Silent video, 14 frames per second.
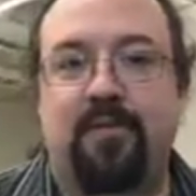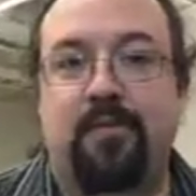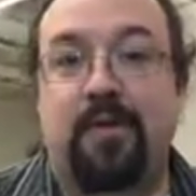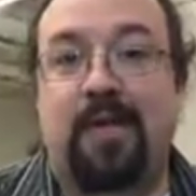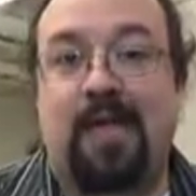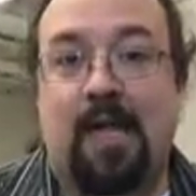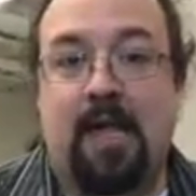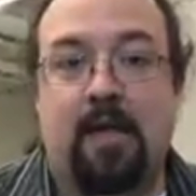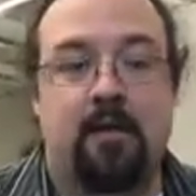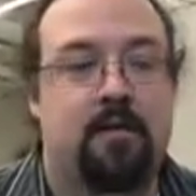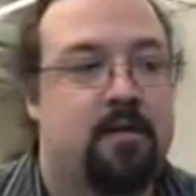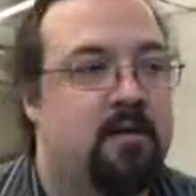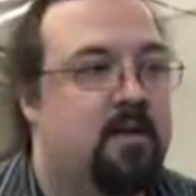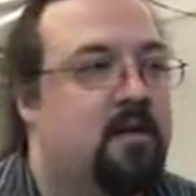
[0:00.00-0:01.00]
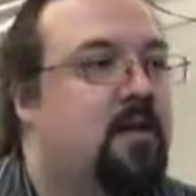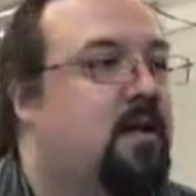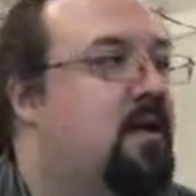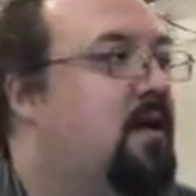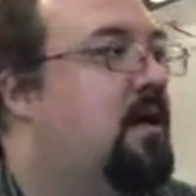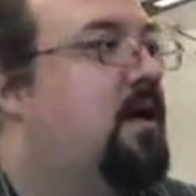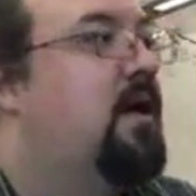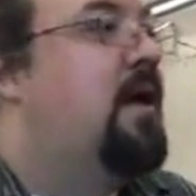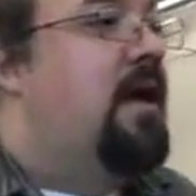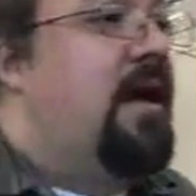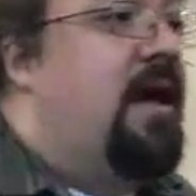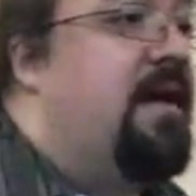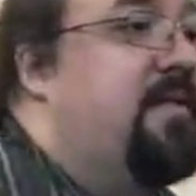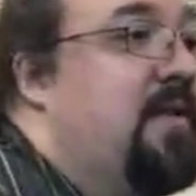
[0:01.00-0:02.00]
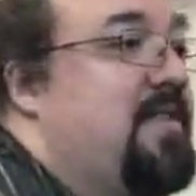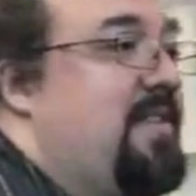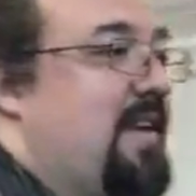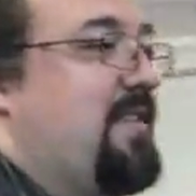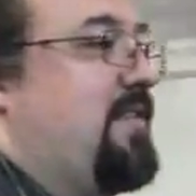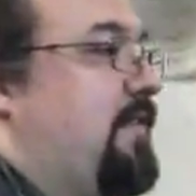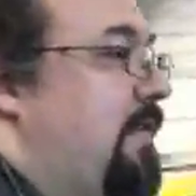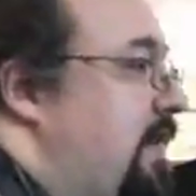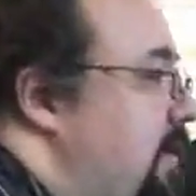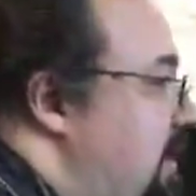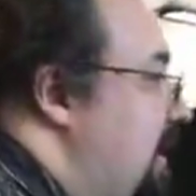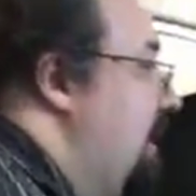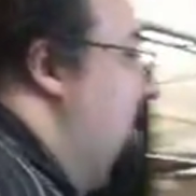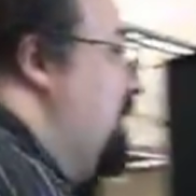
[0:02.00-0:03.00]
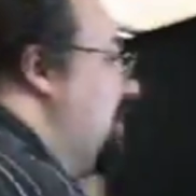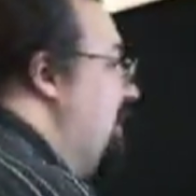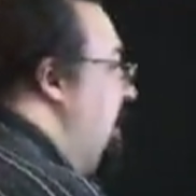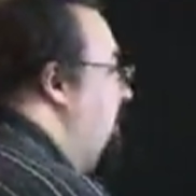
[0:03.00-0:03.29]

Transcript: whenever we can. If you're inside Seville and you look